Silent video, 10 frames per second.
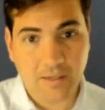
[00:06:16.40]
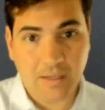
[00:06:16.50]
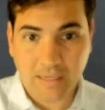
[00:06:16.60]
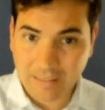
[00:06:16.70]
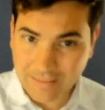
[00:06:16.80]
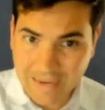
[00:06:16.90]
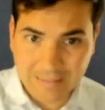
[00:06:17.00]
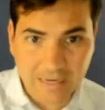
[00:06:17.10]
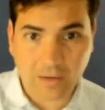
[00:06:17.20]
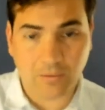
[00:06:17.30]
get that
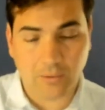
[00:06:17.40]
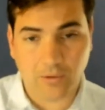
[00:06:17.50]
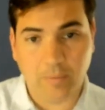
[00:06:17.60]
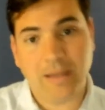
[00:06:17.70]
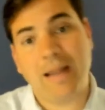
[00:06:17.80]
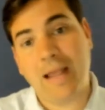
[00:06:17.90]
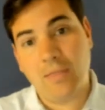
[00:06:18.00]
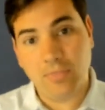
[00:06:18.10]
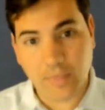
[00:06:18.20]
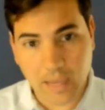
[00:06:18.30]
down a little bit,
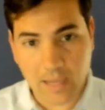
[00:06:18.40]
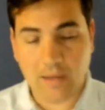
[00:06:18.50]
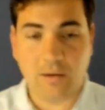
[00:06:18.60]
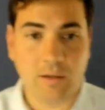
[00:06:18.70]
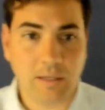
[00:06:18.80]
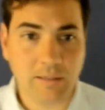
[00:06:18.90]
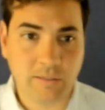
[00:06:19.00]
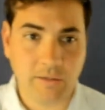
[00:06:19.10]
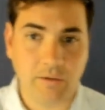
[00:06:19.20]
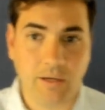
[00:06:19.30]
and then
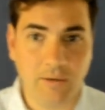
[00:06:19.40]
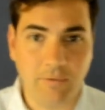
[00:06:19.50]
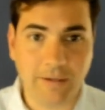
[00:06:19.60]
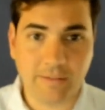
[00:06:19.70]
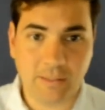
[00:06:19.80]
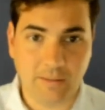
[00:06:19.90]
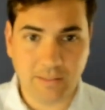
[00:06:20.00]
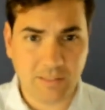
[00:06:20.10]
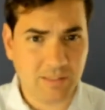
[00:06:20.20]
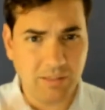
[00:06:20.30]
consider investing.
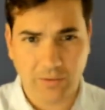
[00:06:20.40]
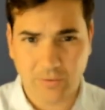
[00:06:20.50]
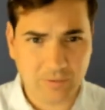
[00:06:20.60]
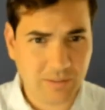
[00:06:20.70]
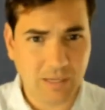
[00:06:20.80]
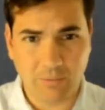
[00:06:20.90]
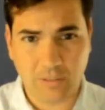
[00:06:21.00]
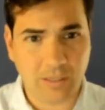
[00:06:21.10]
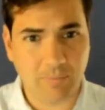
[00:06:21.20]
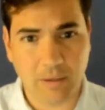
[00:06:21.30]
This is another thing we
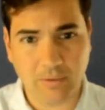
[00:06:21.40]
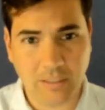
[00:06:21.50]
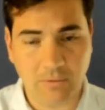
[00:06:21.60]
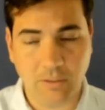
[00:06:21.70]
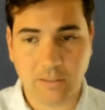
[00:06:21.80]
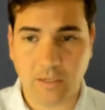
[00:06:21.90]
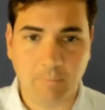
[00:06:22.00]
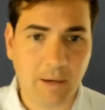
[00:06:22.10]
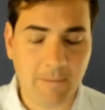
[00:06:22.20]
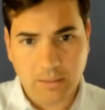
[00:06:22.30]
talk about, de-risking,
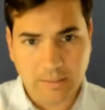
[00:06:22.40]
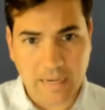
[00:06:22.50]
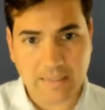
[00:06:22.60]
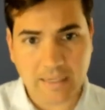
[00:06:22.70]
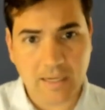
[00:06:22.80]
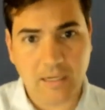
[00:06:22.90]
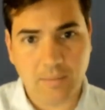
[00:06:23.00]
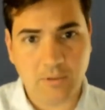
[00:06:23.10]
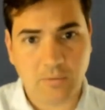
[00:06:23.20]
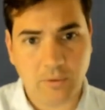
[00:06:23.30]
but debt to
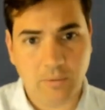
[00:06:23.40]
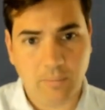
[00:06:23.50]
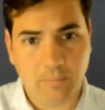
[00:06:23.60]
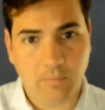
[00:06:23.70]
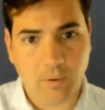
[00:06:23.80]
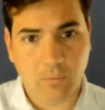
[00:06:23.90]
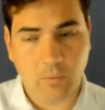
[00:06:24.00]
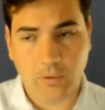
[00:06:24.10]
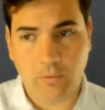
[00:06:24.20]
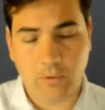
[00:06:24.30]
income is really,
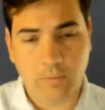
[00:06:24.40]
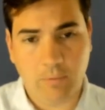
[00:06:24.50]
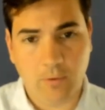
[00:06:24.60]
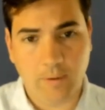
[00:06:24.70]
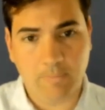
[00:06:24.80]
really, really important.